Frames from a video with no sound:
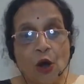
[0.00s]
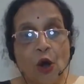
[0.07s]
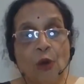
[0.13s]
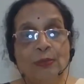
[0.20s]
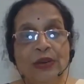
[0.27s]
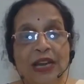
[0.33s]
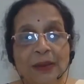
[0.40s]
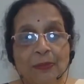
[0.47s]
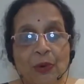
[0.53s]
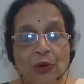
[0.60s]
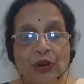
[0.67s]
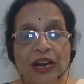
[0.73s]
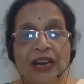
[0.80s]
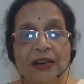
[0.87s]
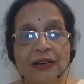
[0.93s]

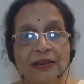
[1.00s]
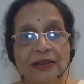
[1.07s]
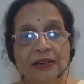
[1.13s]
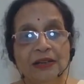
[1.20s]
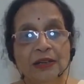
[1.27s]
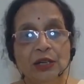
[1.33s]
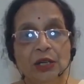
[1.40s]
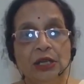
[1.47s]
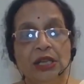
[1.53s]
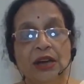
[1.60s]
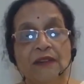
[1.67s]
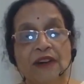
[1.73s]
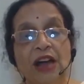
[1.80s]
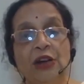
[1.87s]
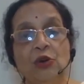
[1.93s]
omnipotent,
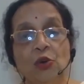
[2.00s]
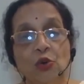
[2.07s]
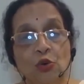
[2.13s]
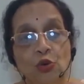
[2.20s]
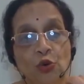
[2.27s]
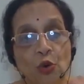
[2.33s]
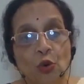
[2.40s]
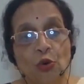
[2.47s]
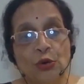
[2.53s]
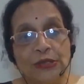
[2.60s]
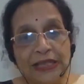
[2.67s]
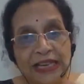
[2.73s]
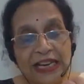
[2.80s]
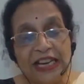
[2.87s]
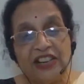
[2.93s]
the one who
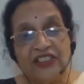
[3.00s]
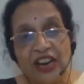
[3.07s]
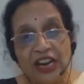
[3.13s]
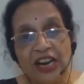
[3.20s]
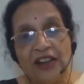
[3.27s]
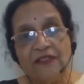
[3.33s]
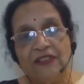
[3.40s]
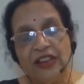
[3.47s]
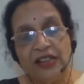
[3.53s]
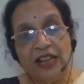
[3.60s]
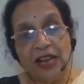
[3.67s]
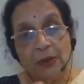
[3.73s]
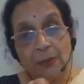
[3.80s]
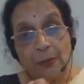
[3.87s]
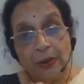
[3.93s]
knows each and
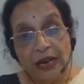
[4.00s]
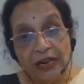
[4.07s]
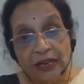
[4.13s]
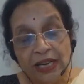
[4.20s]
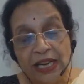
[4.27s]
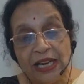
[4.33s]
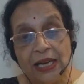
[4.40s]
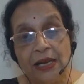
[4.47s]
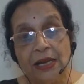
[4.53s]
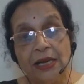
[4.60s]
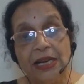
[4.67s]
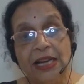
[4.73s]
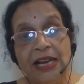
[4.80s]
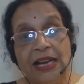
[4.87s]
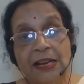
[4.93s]
everything
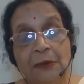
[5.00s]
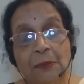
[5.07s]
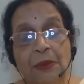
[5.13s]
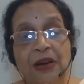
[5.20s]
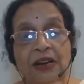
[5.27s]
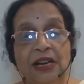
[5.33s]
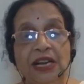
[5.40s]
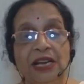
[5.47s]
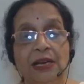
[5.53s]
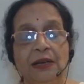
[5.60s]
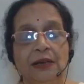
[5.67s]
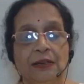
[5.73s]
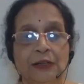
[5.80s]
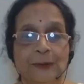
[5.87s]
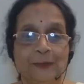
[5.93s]
particularly, in
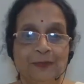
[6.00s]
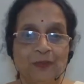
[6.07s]
particular.